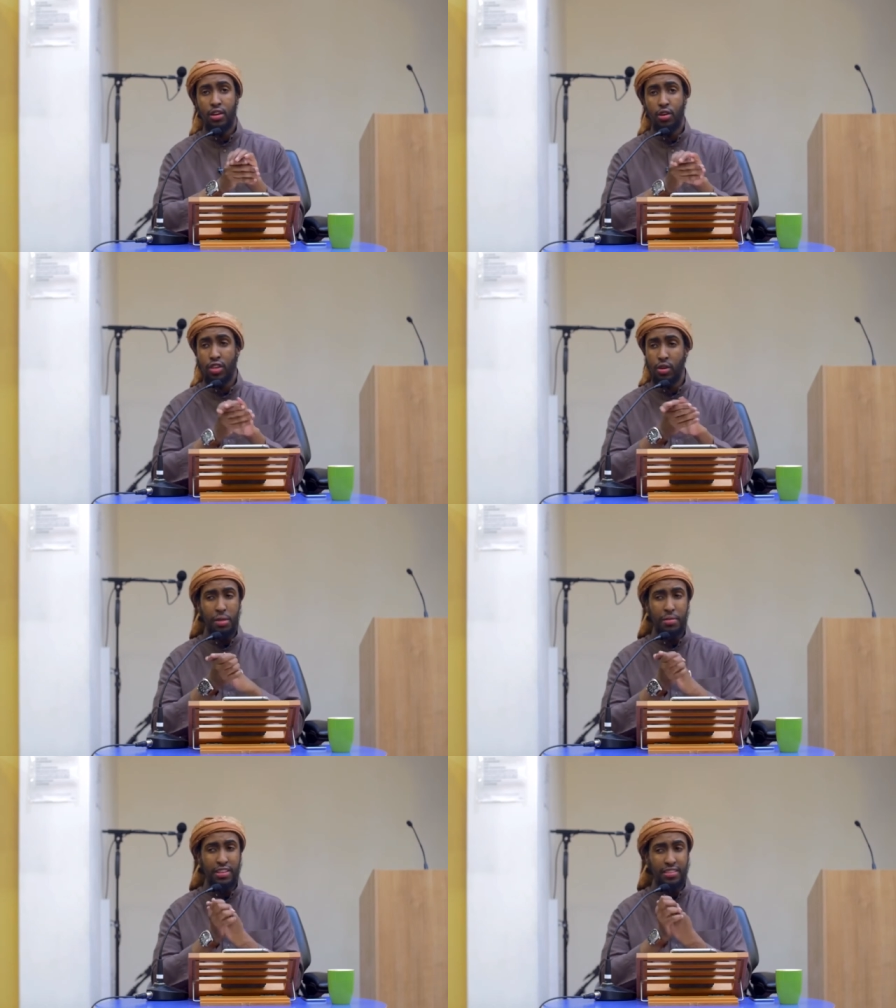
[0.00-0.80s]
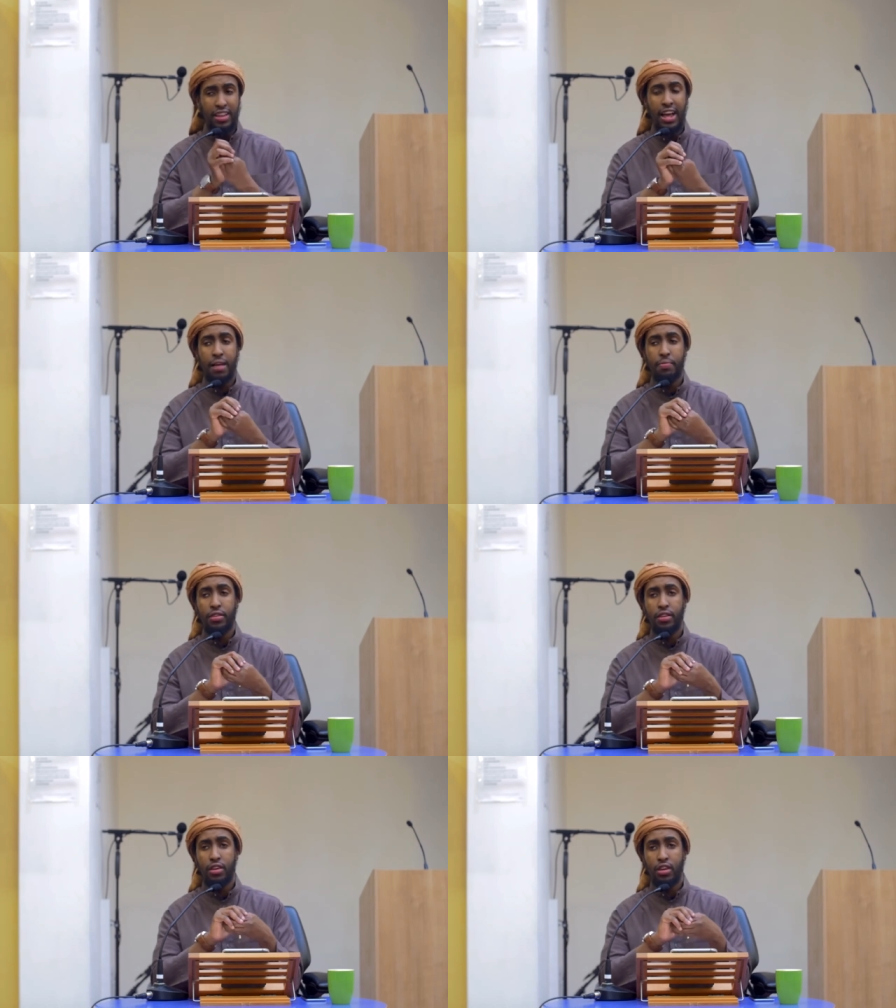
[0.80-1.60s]
or they committed
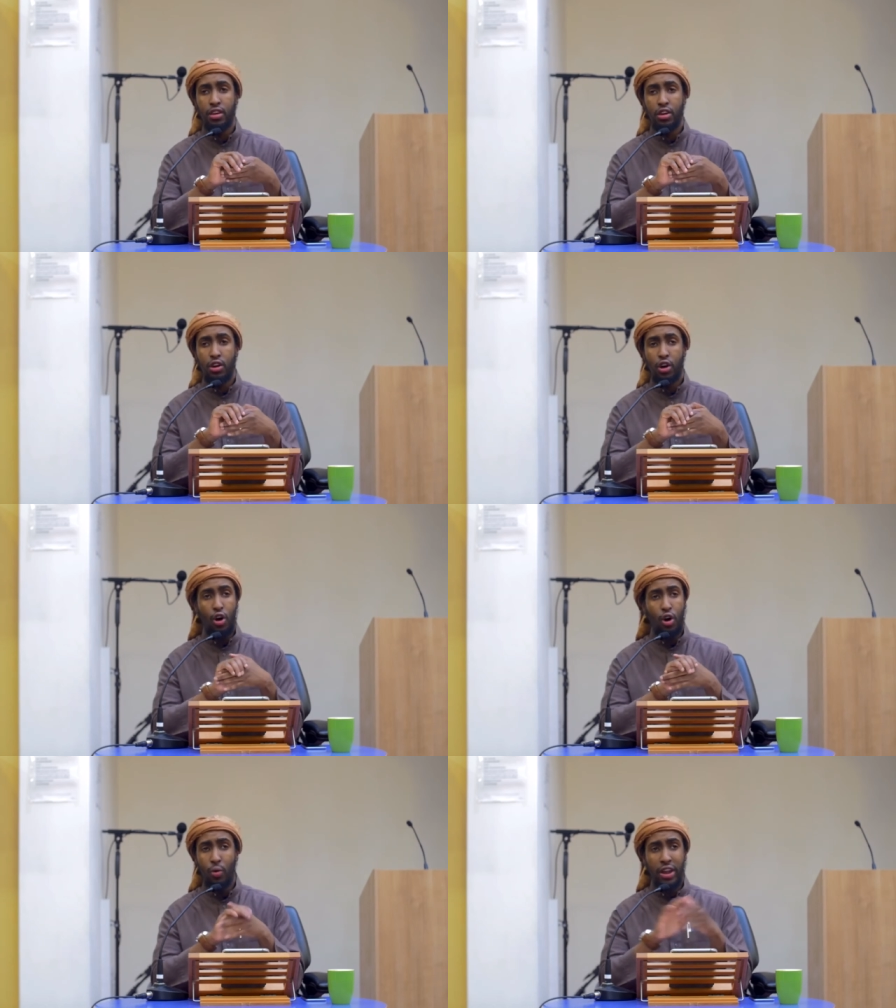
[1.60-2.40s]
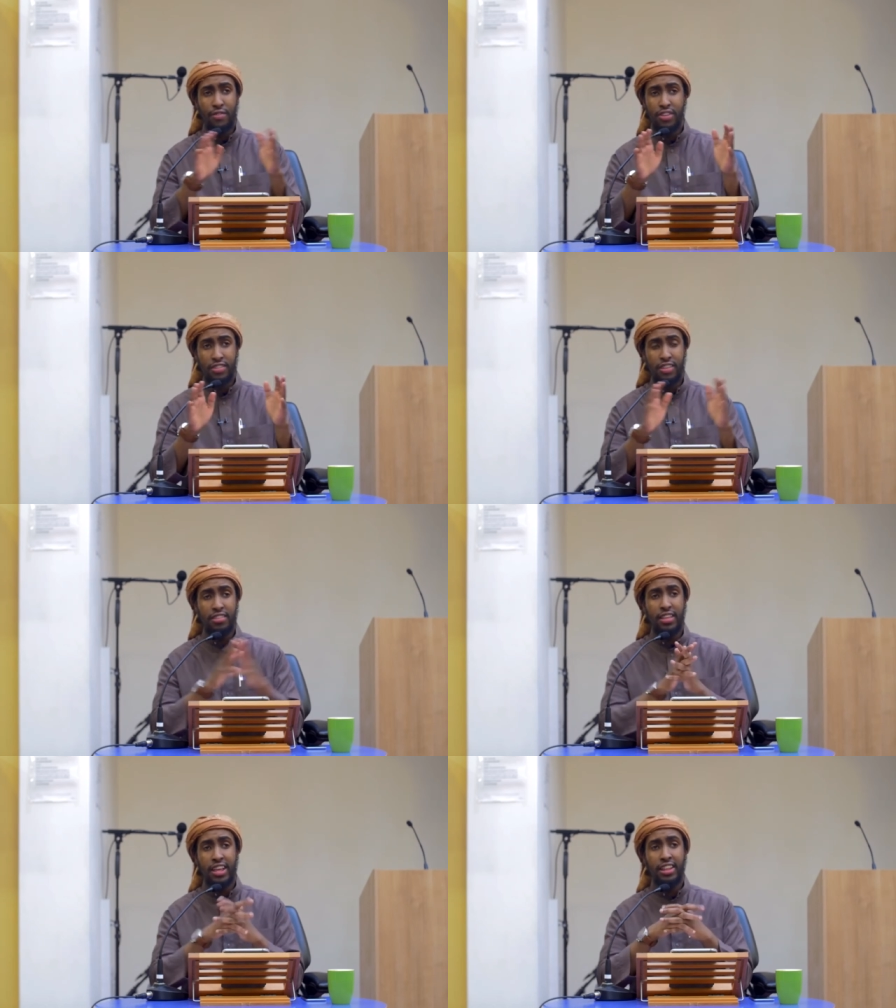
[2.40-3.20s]
zina, or whatever
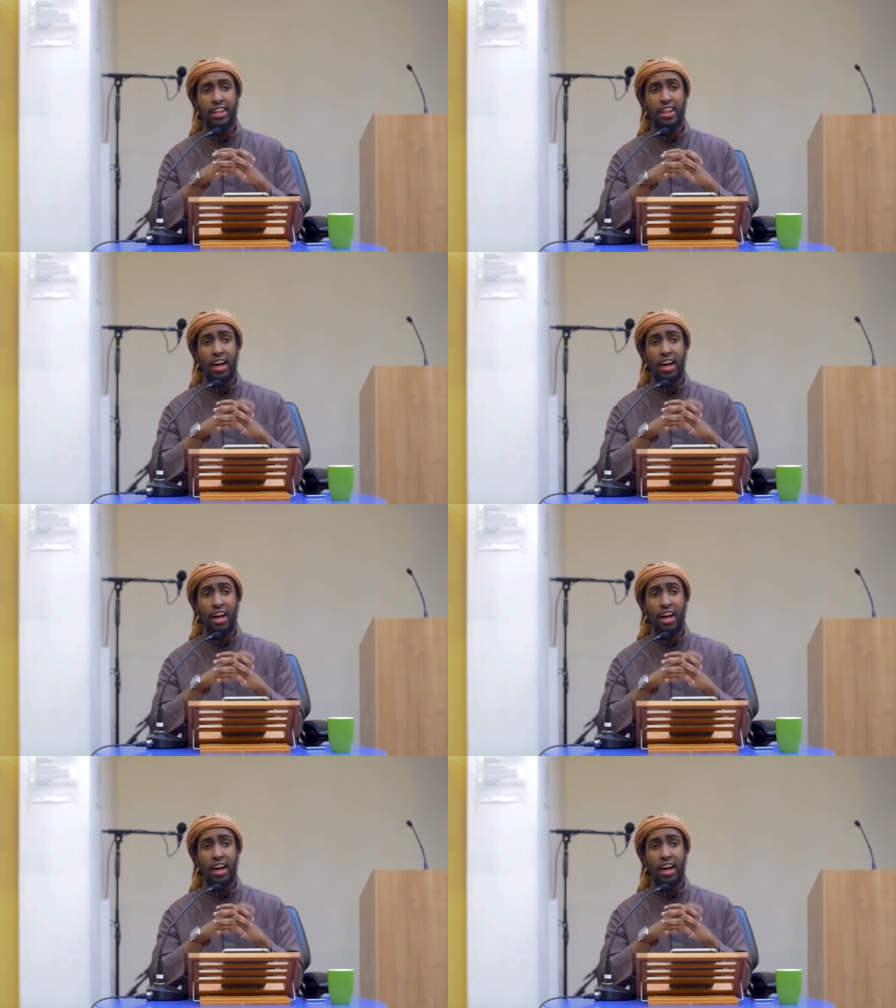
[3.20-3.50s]
sins that they did